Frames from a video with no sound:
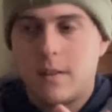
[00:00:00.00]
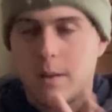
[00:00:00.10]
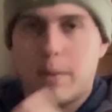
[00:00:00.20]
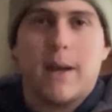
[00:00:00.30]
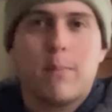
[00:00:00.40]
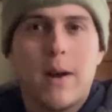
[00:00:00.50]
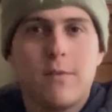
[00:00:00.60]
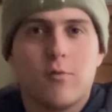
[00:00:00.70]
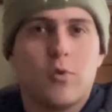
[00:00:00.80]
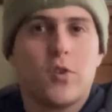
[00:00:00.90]
the Black
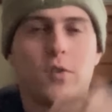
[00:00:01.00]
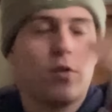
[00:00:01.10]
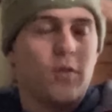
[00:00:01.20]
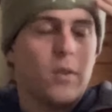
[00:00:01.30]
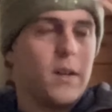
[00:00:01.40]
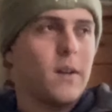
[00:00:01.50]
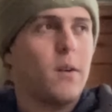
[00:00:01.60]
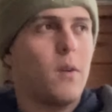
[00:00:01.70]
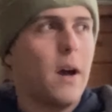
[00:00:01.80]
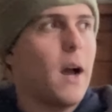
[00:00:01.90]
Panthers, which is, you're like,
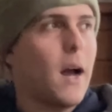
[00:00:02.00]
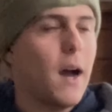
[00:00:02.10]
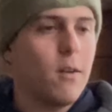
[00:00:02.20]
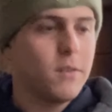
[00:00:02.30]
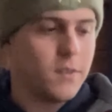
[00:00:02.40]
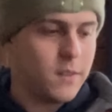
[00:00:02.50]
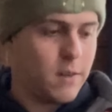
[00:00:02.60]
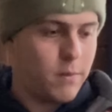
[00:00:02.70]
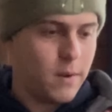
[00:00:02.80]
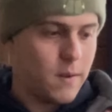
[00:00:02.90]
how is this
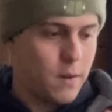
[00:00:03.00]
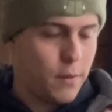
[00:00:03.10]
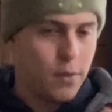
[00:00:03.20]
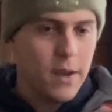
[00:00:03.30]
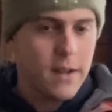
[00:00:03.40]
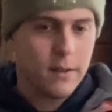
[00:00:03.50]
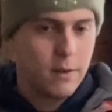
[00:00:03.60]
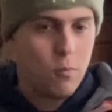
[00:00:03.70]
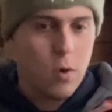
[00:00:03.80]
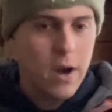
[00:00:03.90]
even a thing?
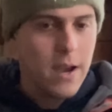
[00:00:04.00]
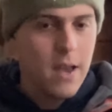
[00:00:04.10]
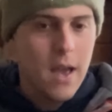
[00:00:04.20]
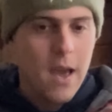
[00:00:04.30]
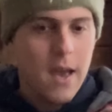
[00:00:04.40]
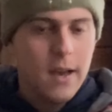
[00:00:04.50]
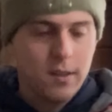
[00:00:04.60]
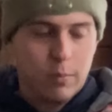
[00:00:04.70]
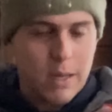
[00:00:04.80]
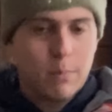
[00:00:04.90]
Like, why is
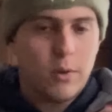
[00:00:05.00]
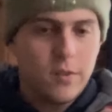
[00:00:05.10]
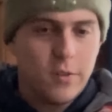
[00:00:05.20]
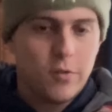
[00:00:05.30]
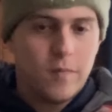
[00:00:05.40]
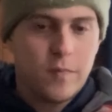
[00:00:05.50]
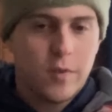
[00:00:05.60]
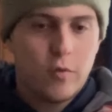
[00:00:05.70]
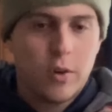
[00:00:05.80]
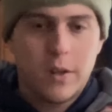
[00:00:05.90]
a black person
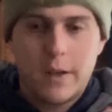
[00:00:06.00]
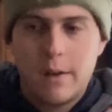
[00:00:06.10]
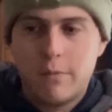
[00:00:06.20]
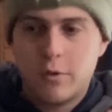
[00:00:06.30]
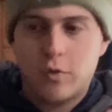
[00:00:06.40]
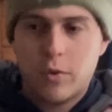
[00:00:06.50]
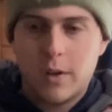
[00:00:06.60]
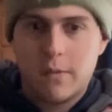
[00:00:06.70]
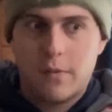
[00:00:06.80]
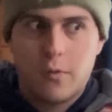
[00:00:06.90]
trying to infiltrate
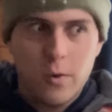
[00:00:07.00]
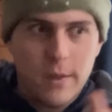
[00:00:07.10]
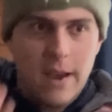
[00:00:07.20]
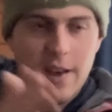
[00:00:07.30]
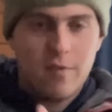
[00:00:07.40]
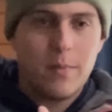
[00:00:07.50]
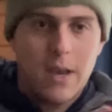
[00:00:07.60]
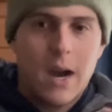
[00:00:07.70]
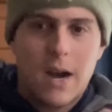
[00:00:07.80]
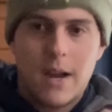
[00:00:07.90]
for the
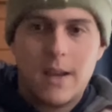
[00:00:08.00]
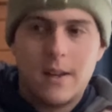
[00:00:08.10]
FBI